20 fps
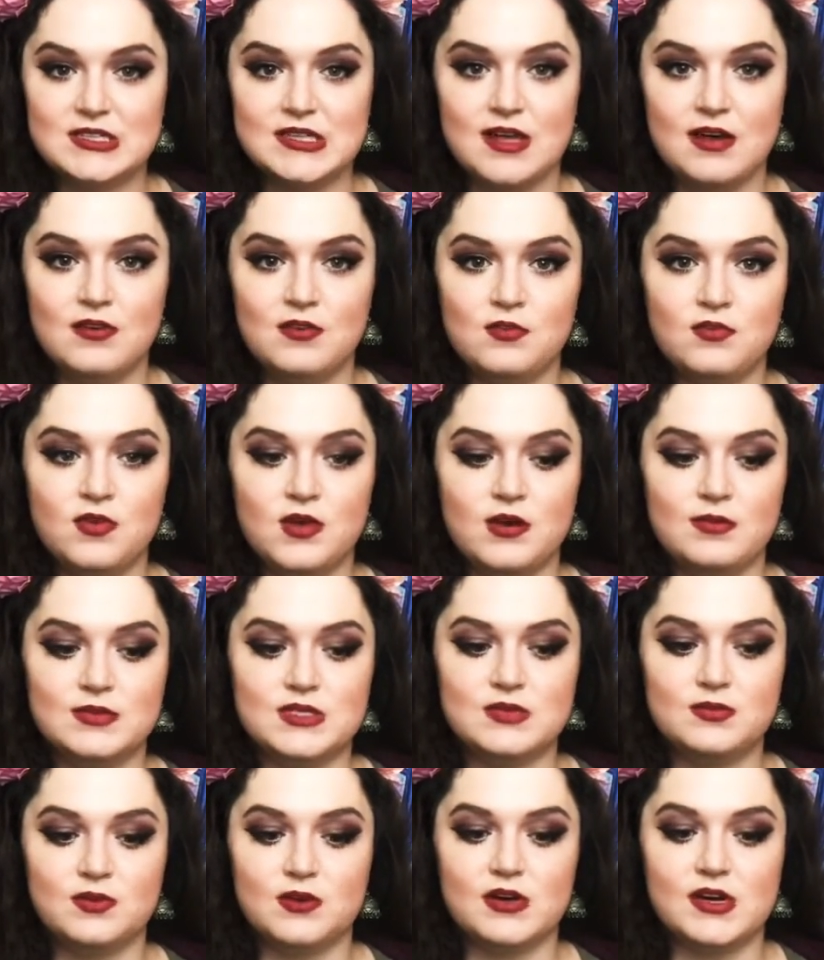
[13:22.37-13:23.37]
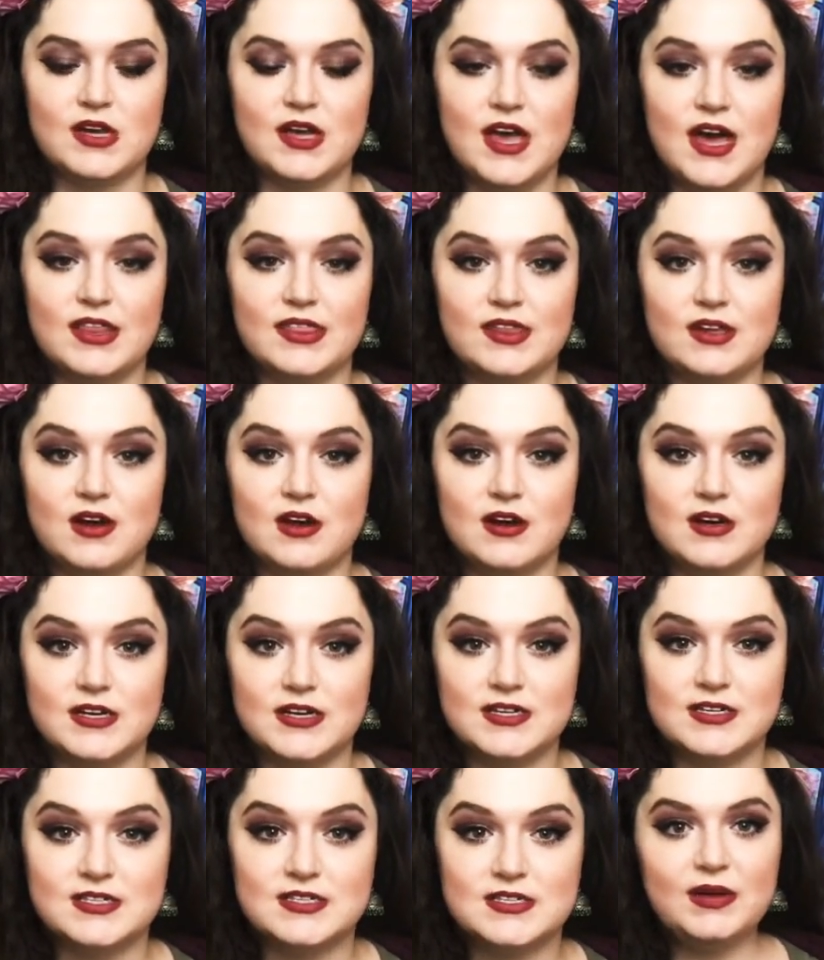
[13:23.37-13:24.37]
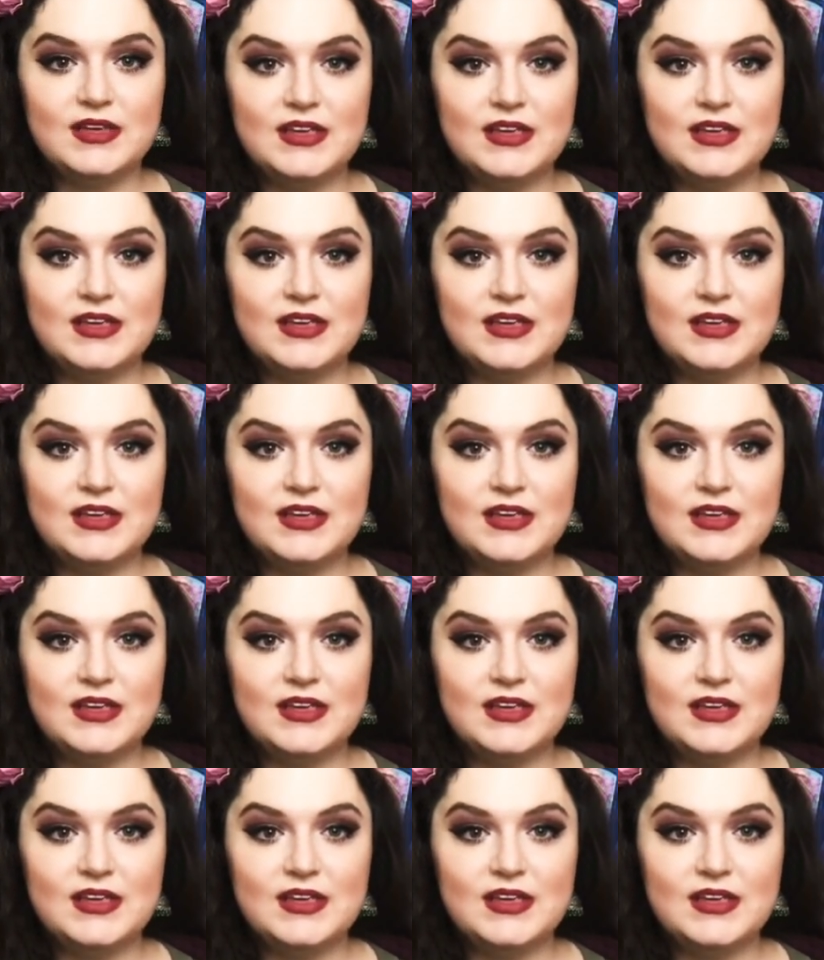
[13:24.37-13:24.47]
love supporting Catholic artists.